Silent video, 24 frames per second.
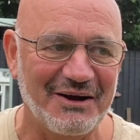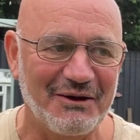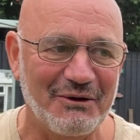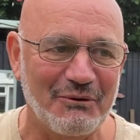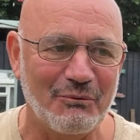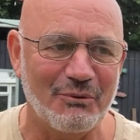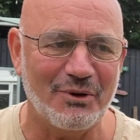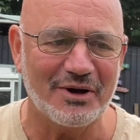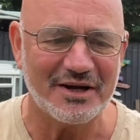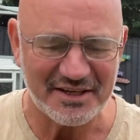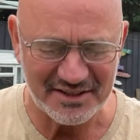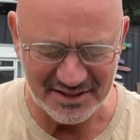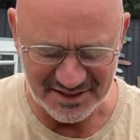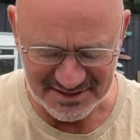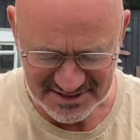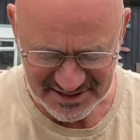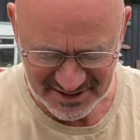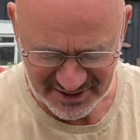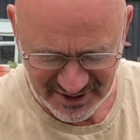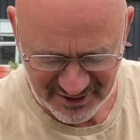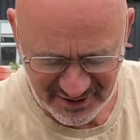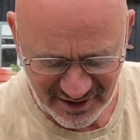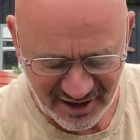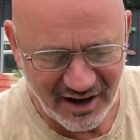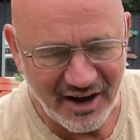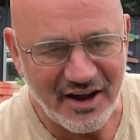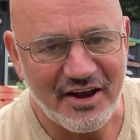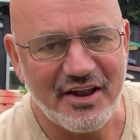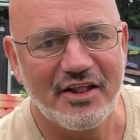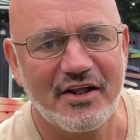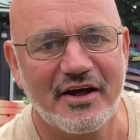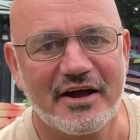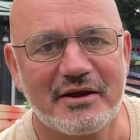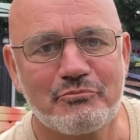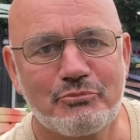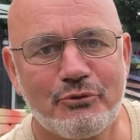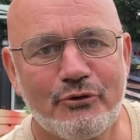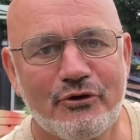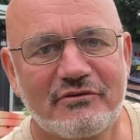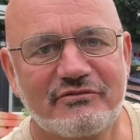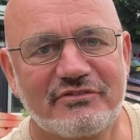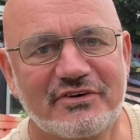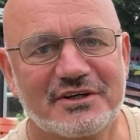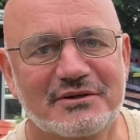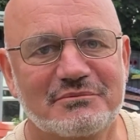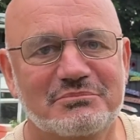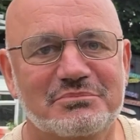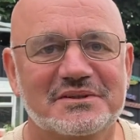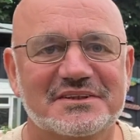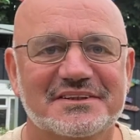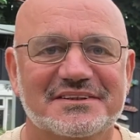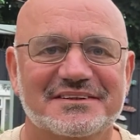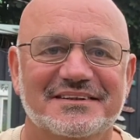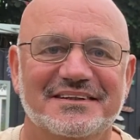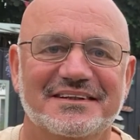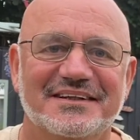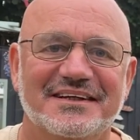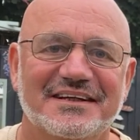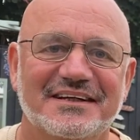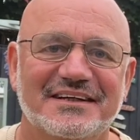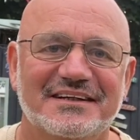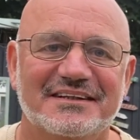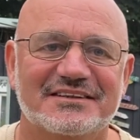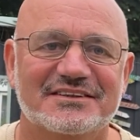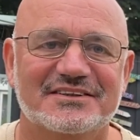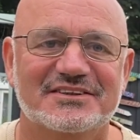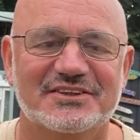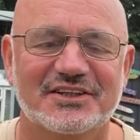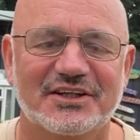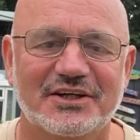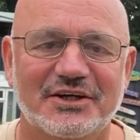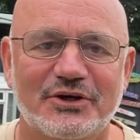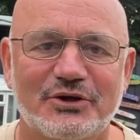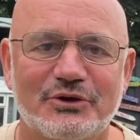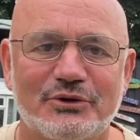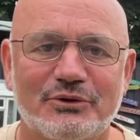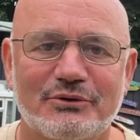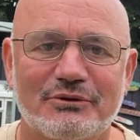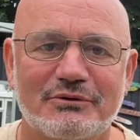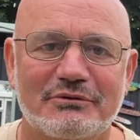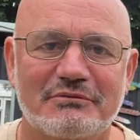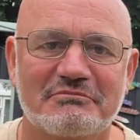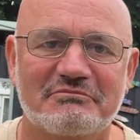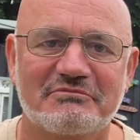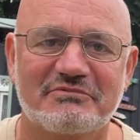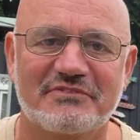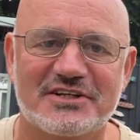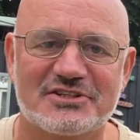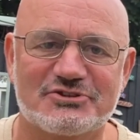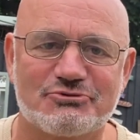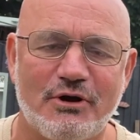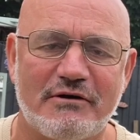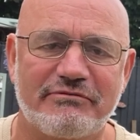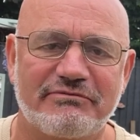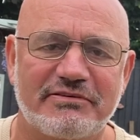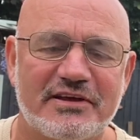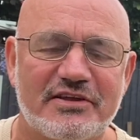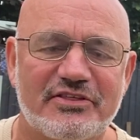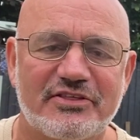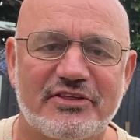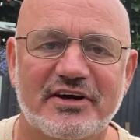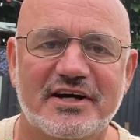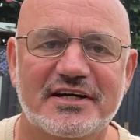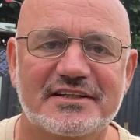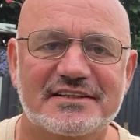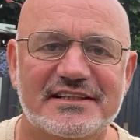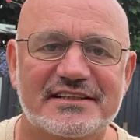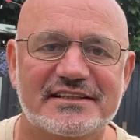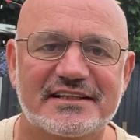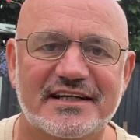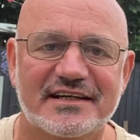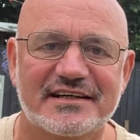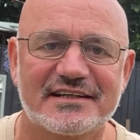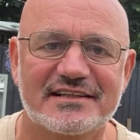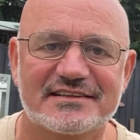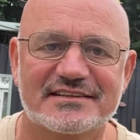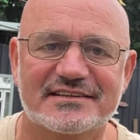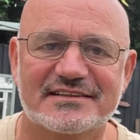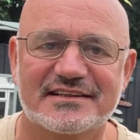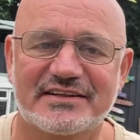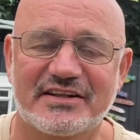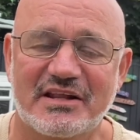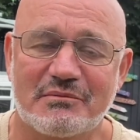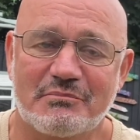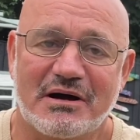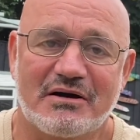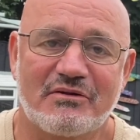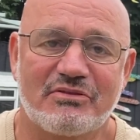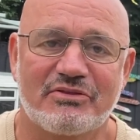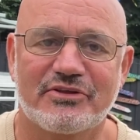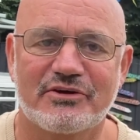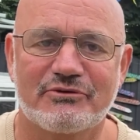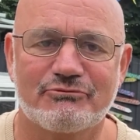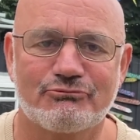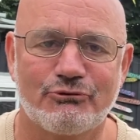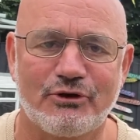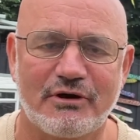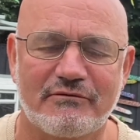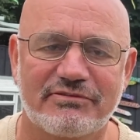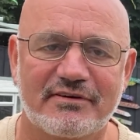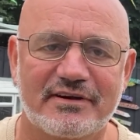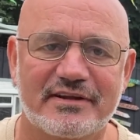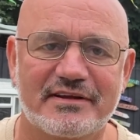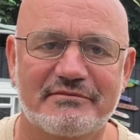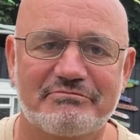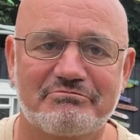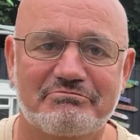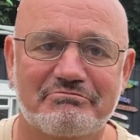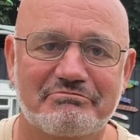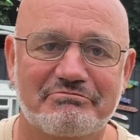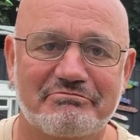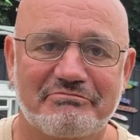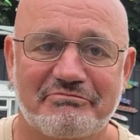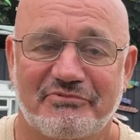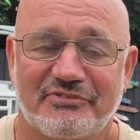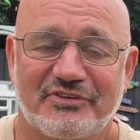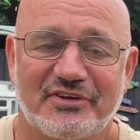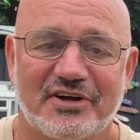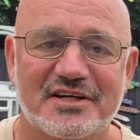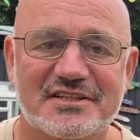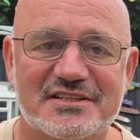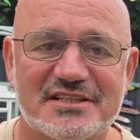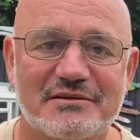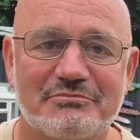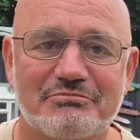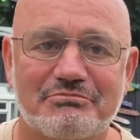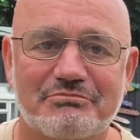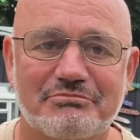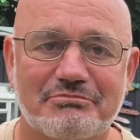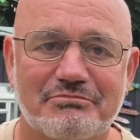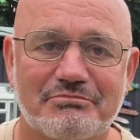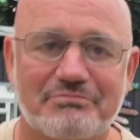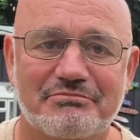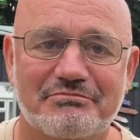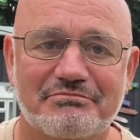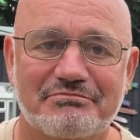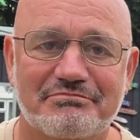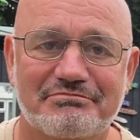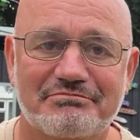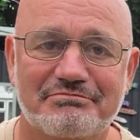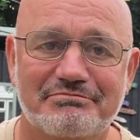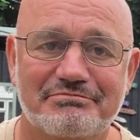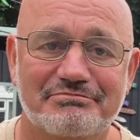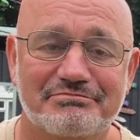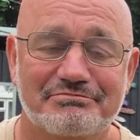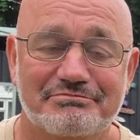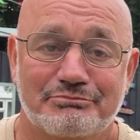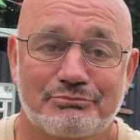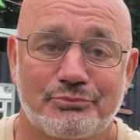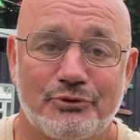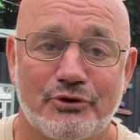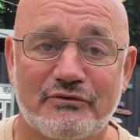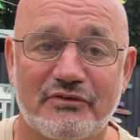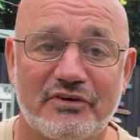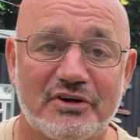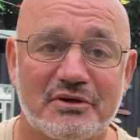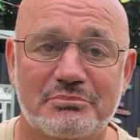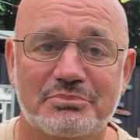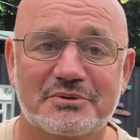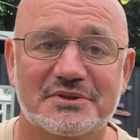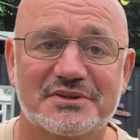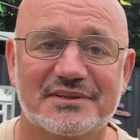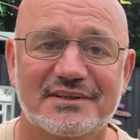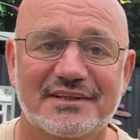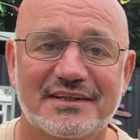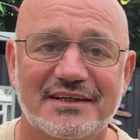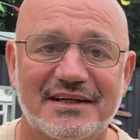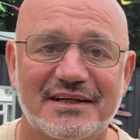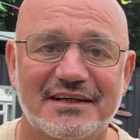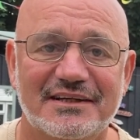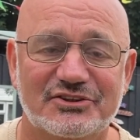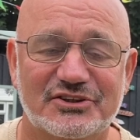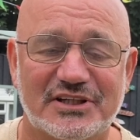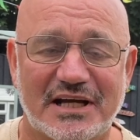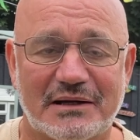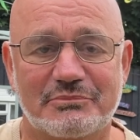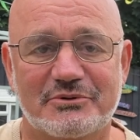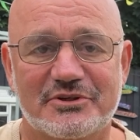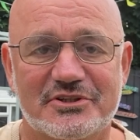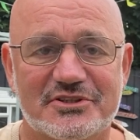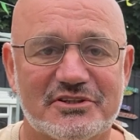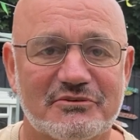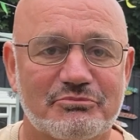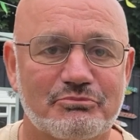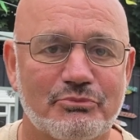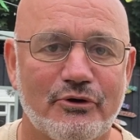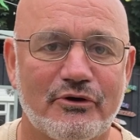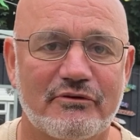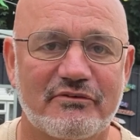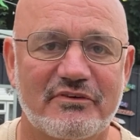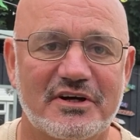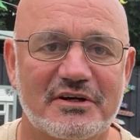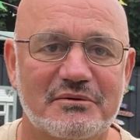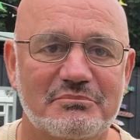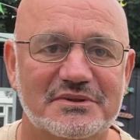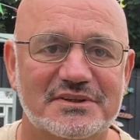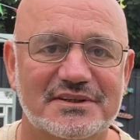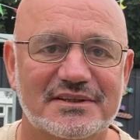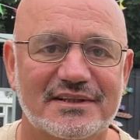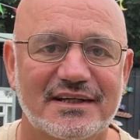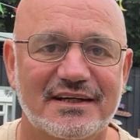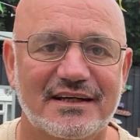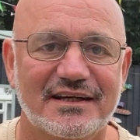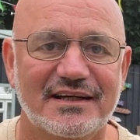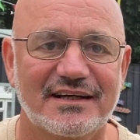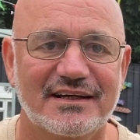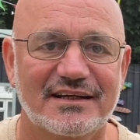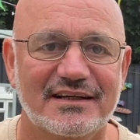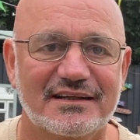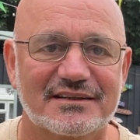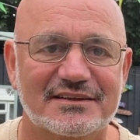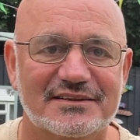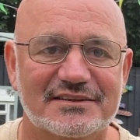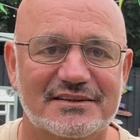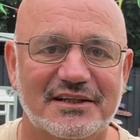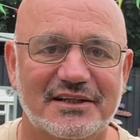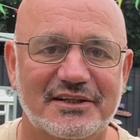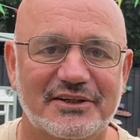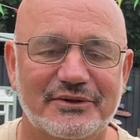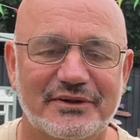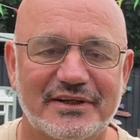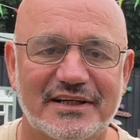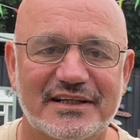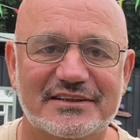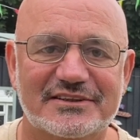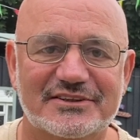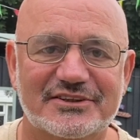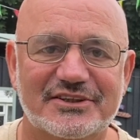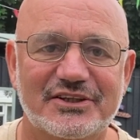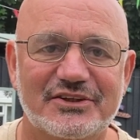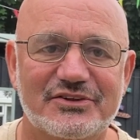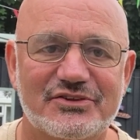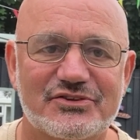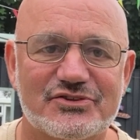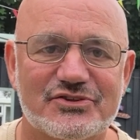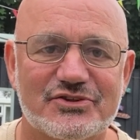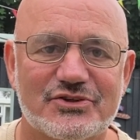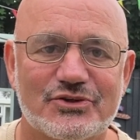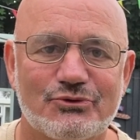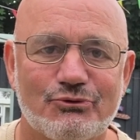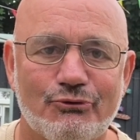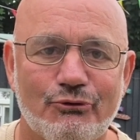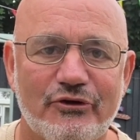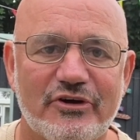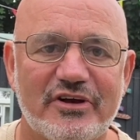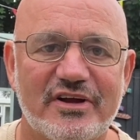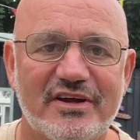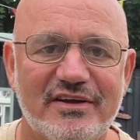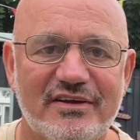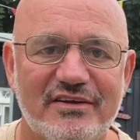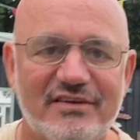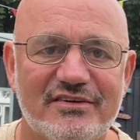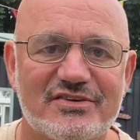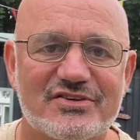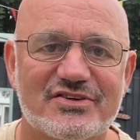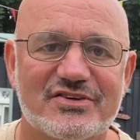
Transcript: what can I tell you? I like Proverbs. So there's roughly 30 days in the month and roughly 30 Proverbs, chapters of Proverbs. So it's good to read